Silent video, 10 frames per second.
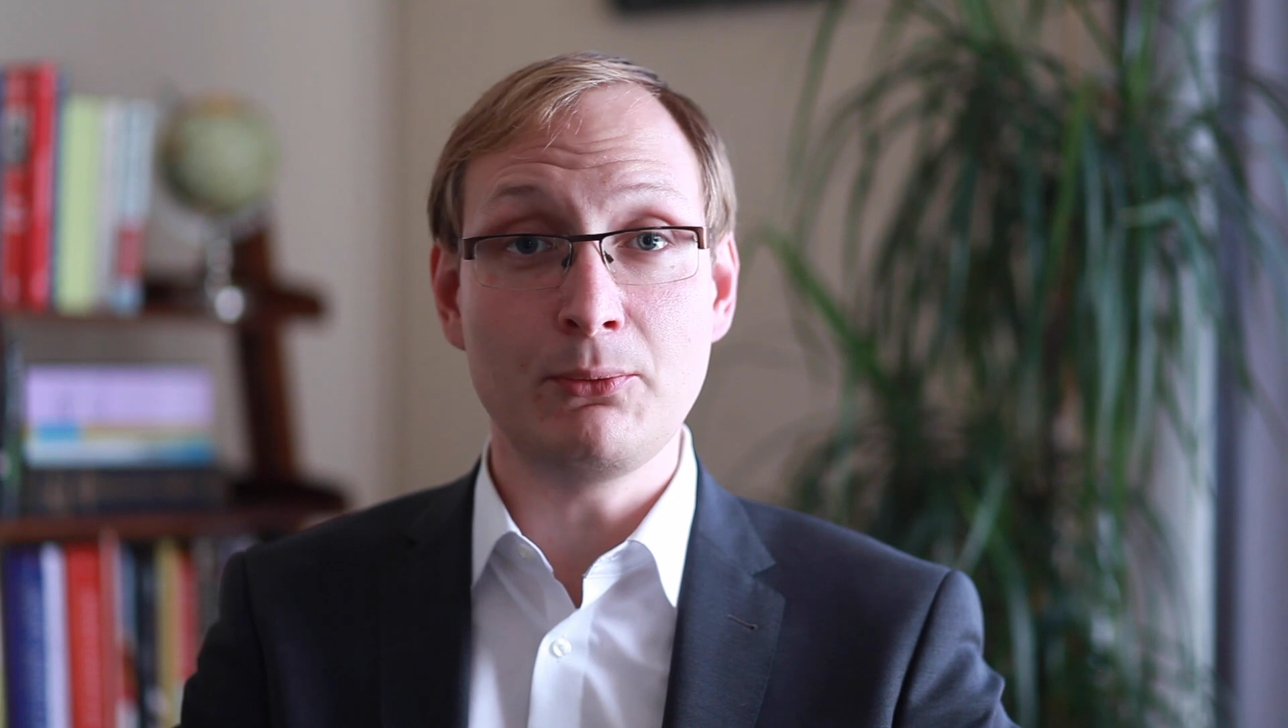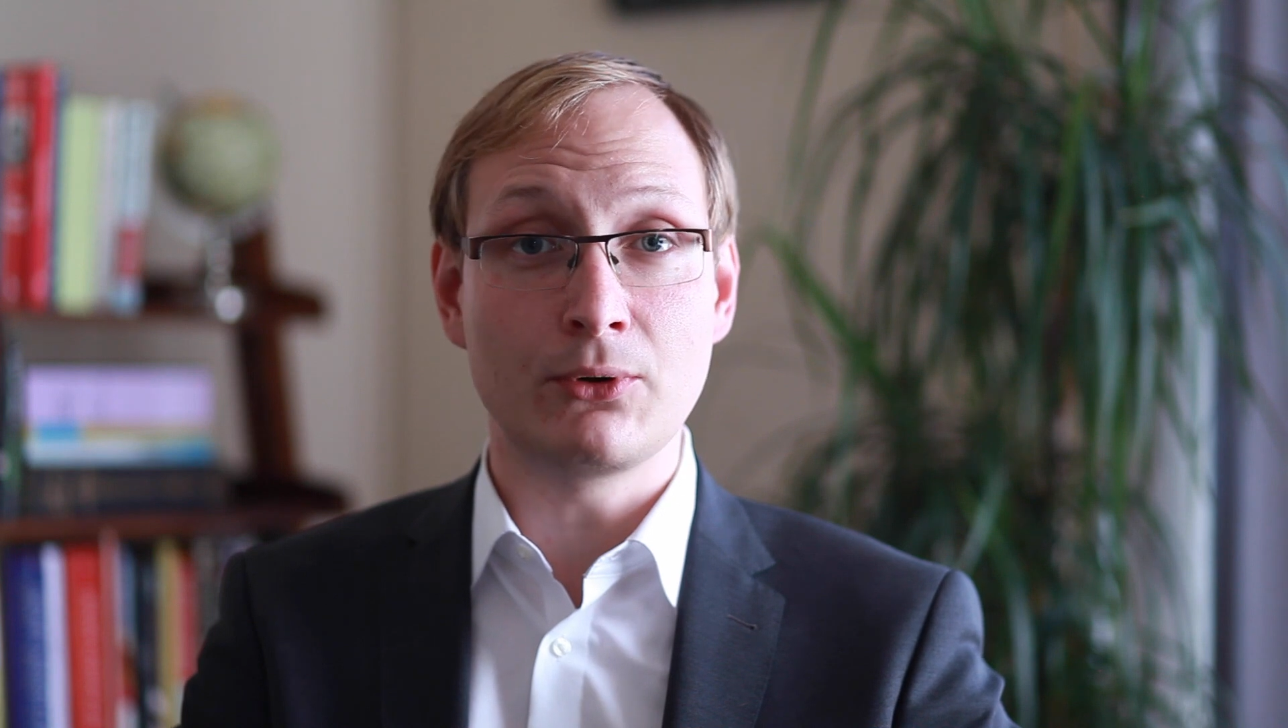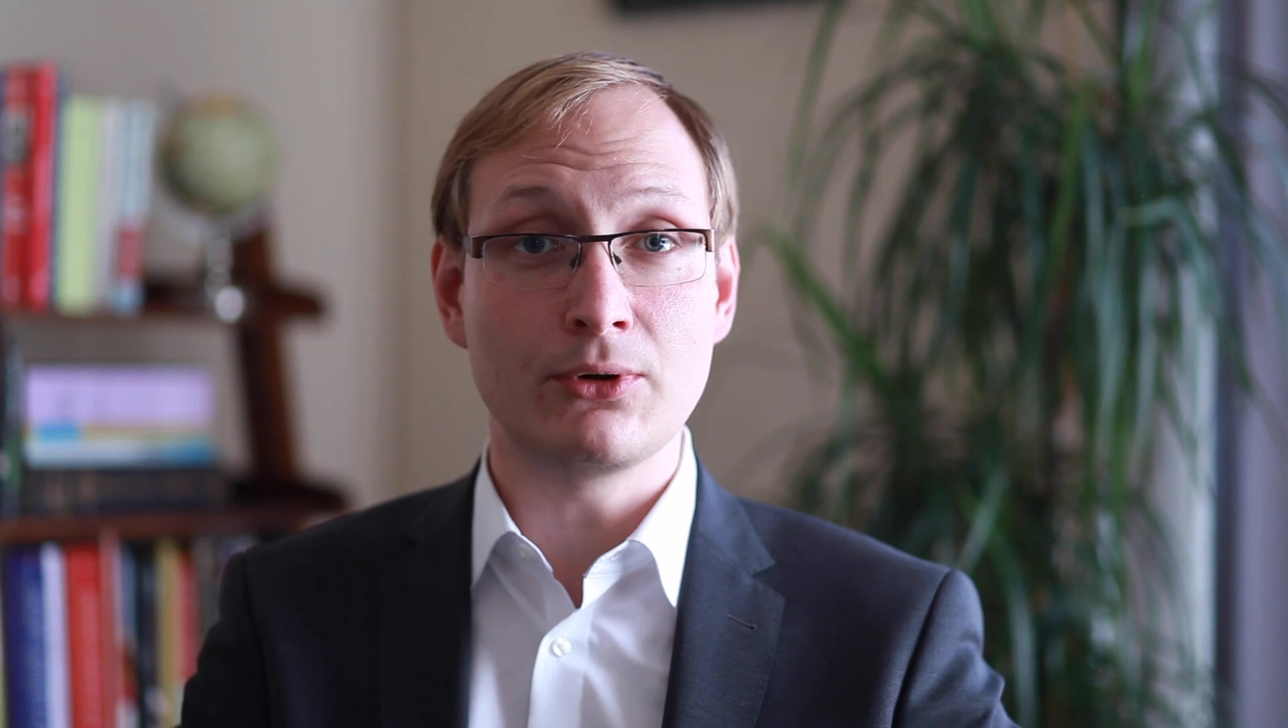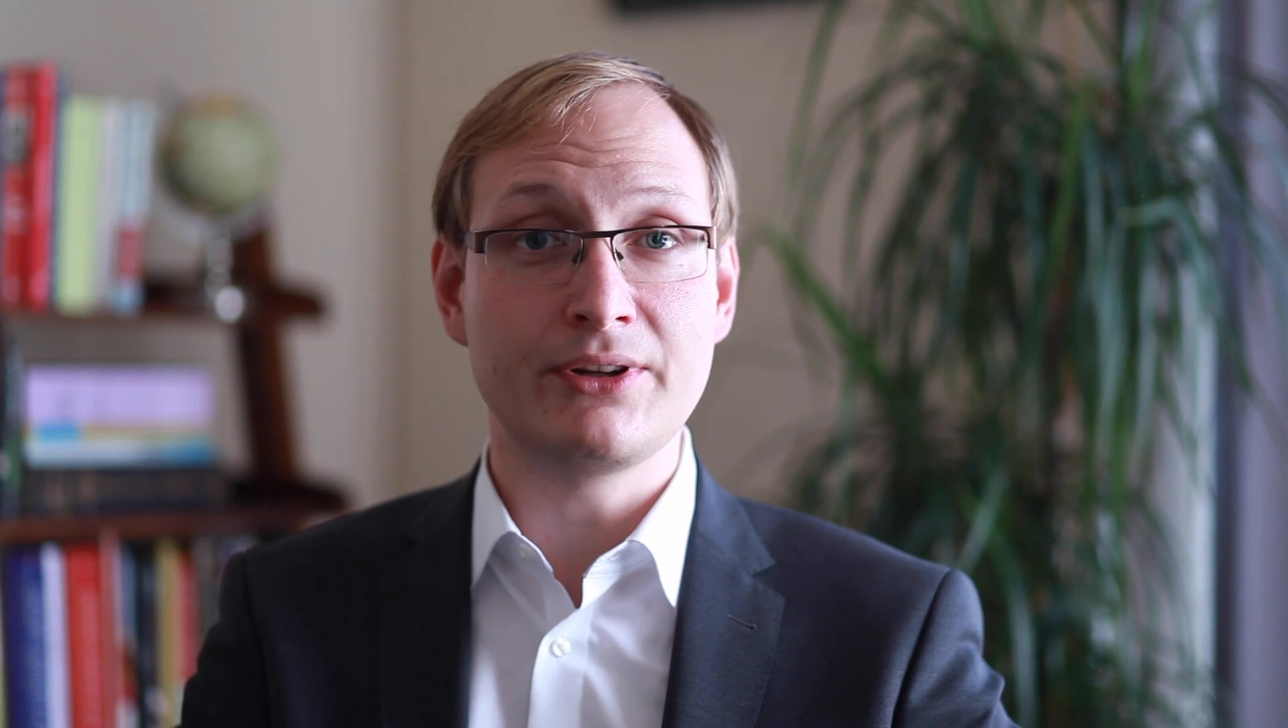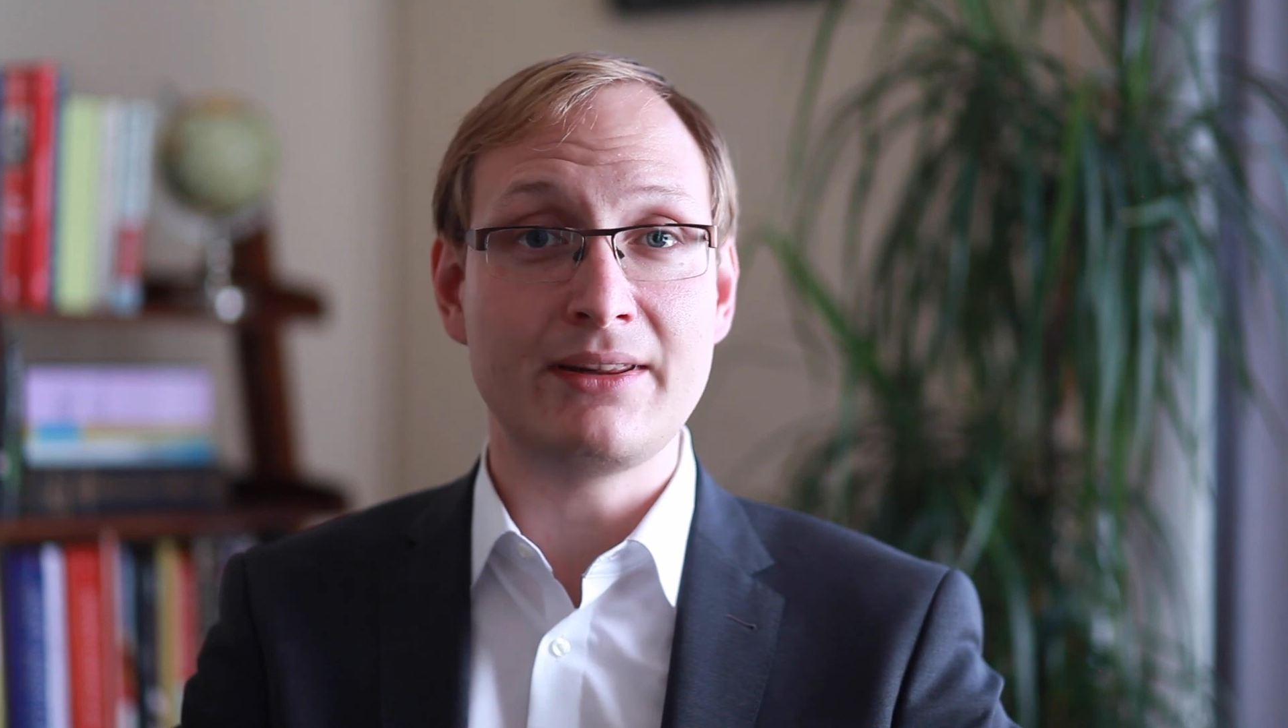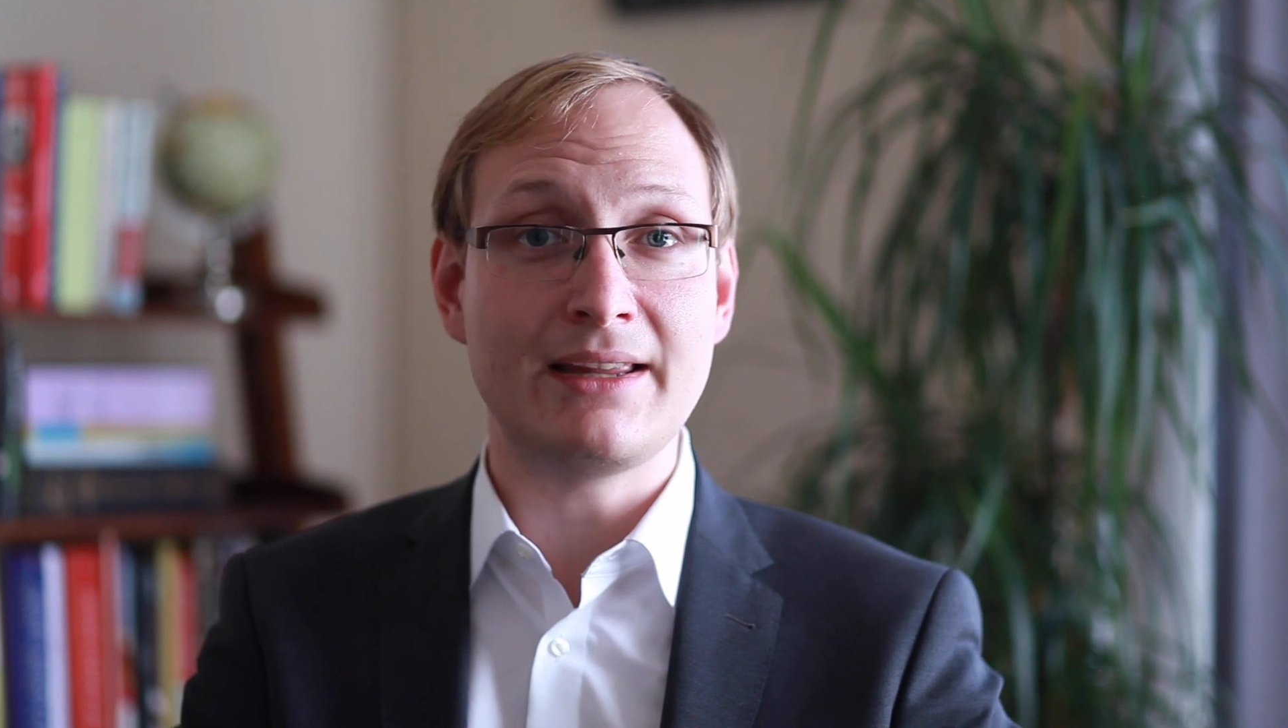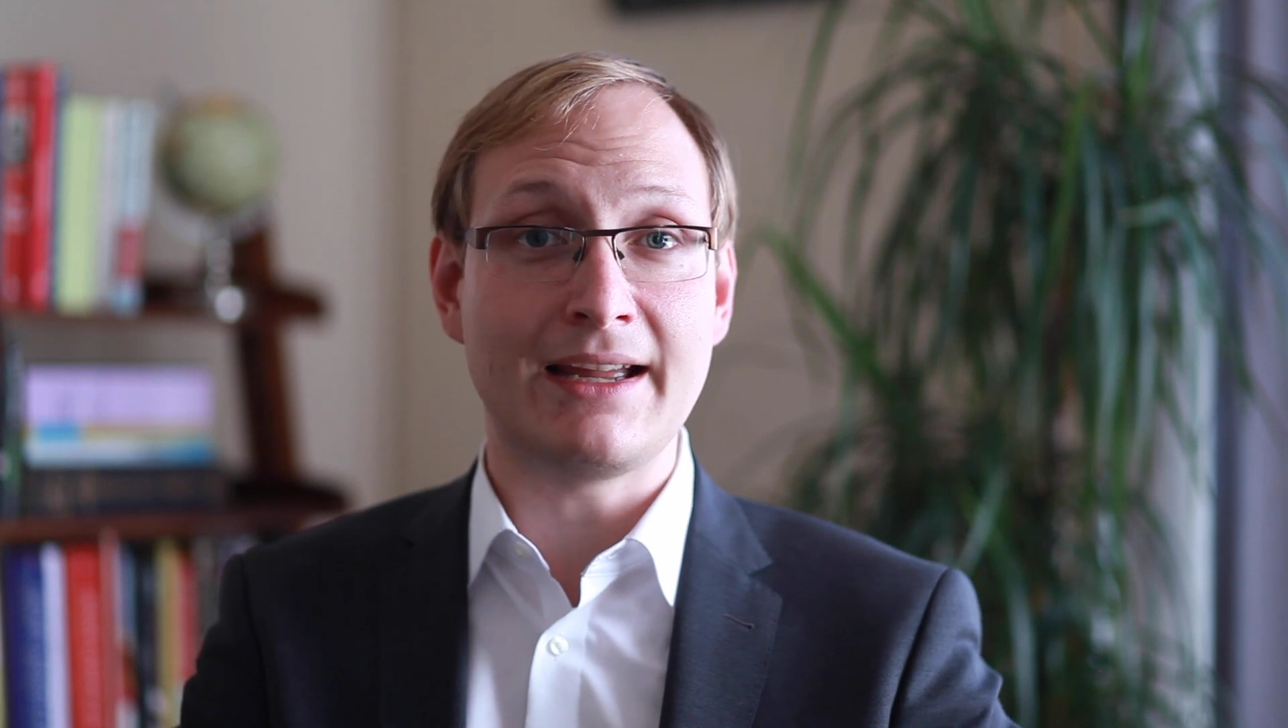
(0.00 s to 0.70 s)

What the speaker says: world than they